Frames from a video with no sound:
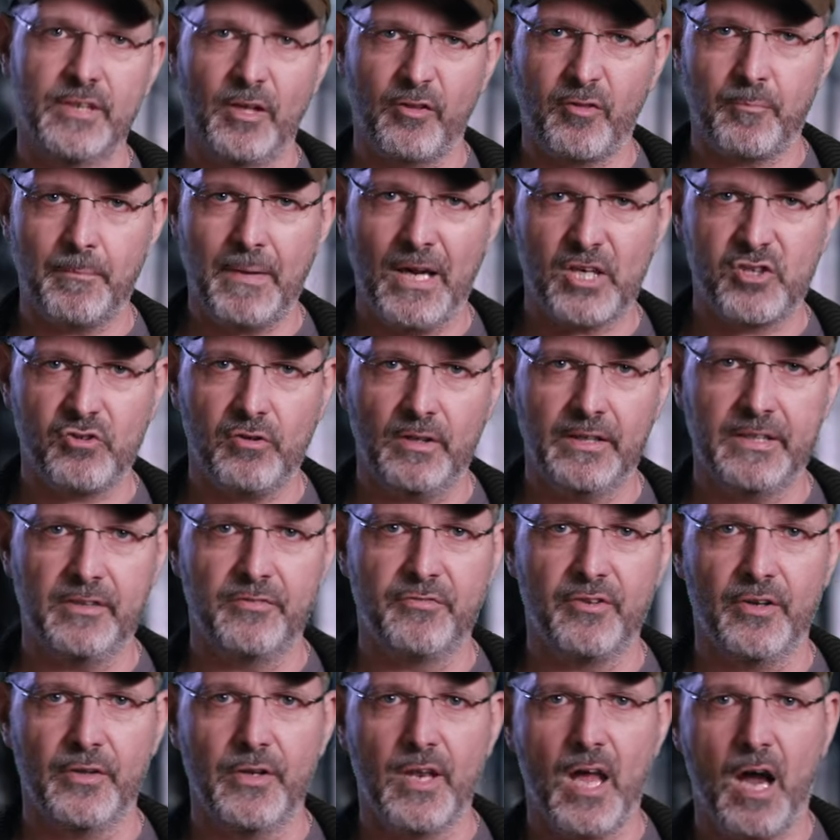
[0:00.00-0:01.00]
especially
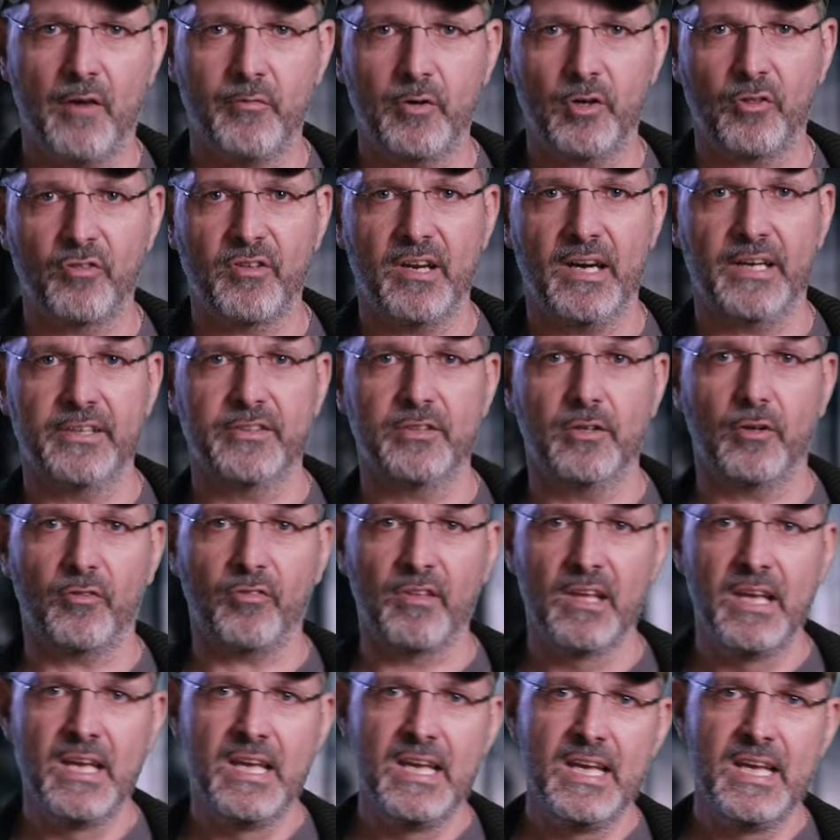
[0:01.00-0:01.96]
for novice hunters.